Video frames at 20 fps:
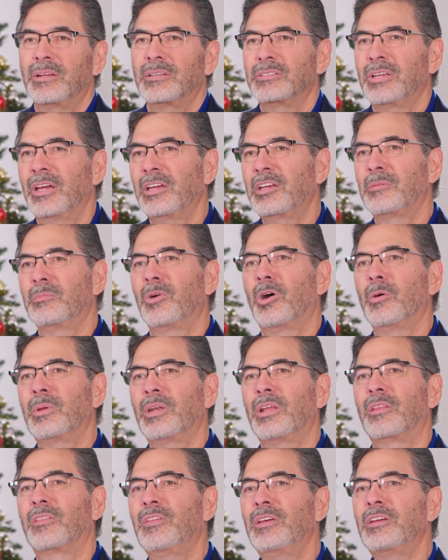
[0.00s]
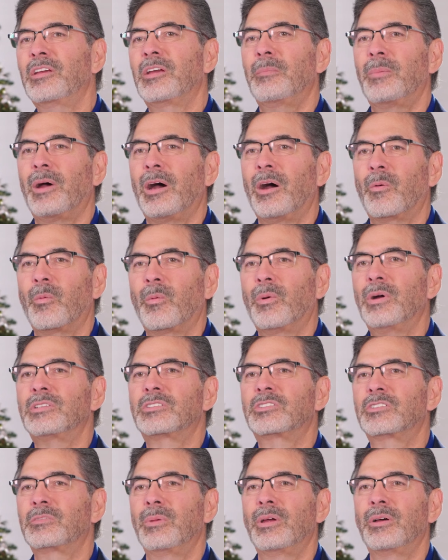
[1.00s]
Take a moment and think about what
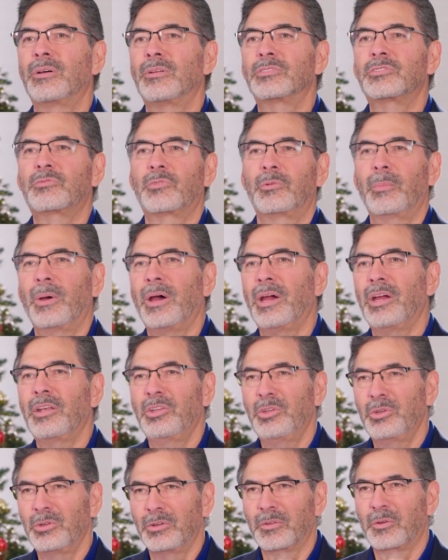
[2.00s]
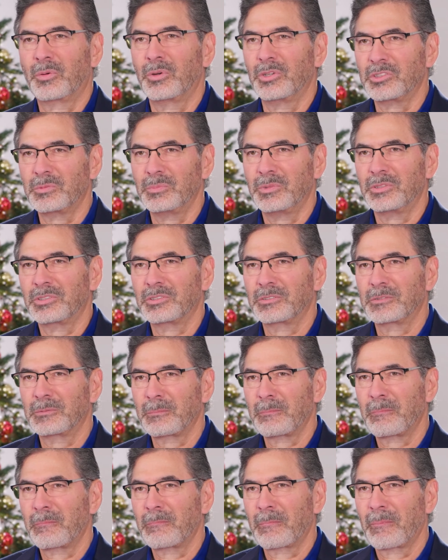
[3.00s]
smells remind you of Christmas.
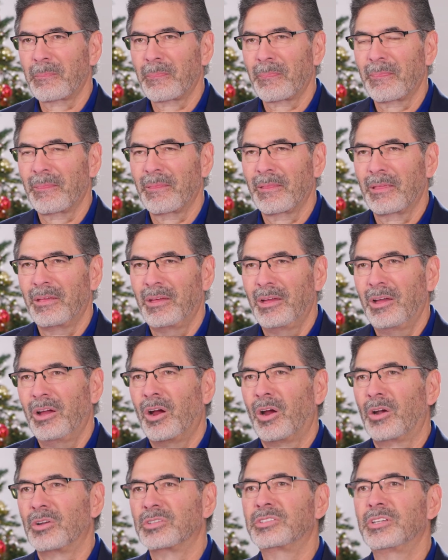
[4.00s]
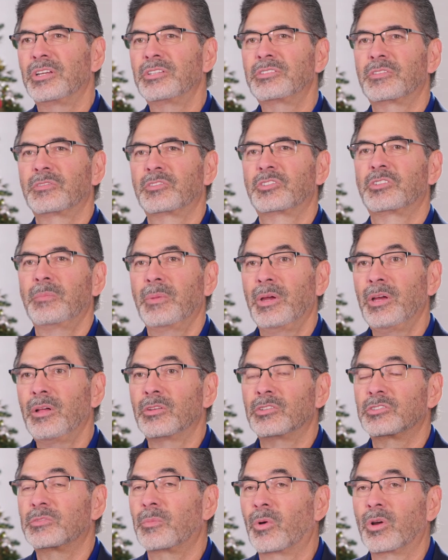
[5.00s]
Our sense of smell
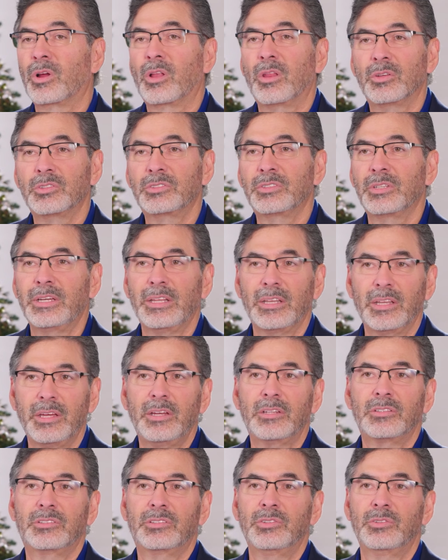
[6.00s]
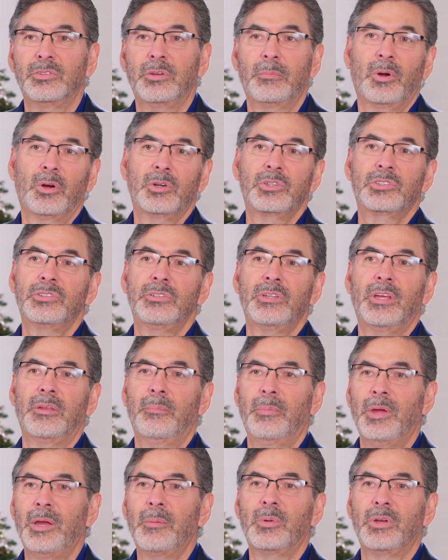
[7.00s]
is more closely linked to emotion
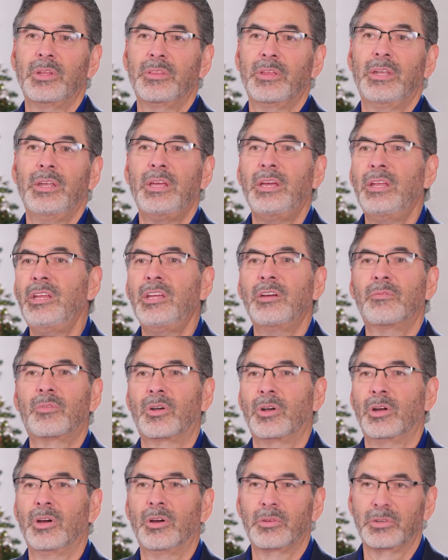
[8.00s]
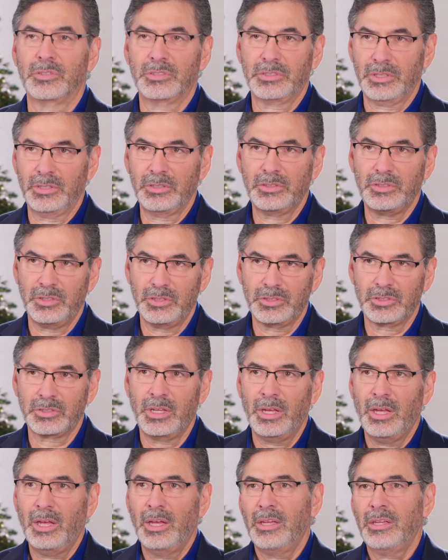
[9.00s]
and memory than any of our other senses,
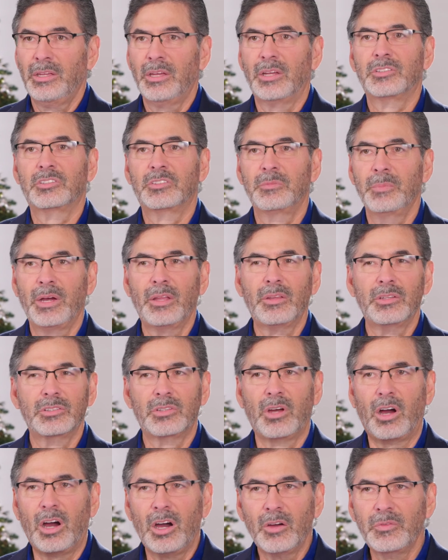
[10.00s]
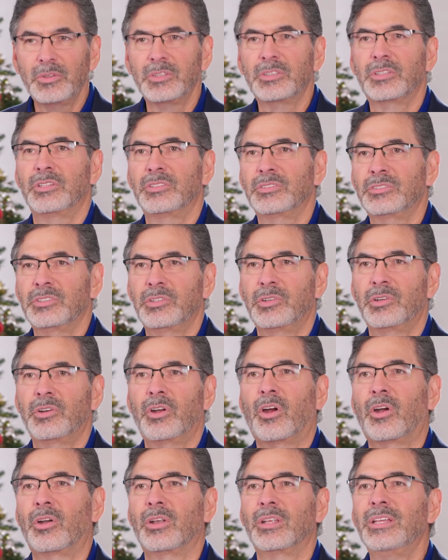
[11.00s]
yet smell is often considered
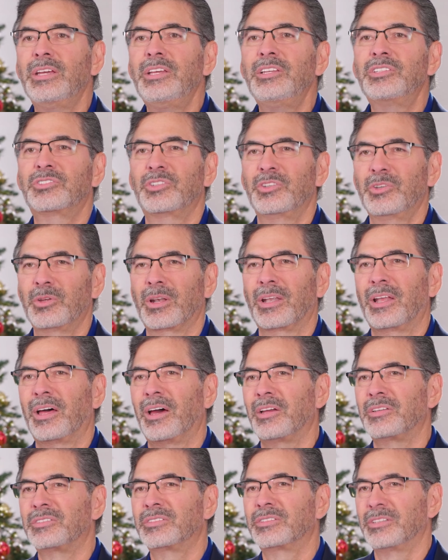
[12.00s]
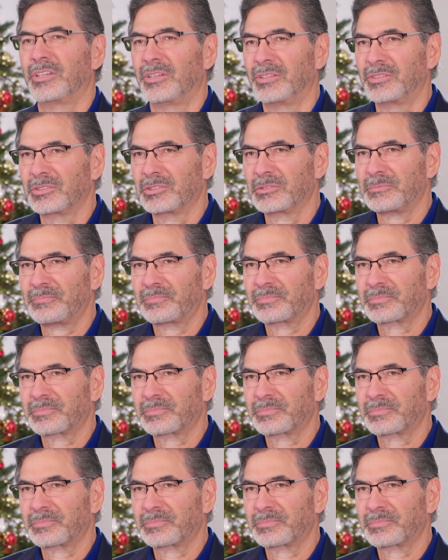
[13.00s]
our least utilized sense.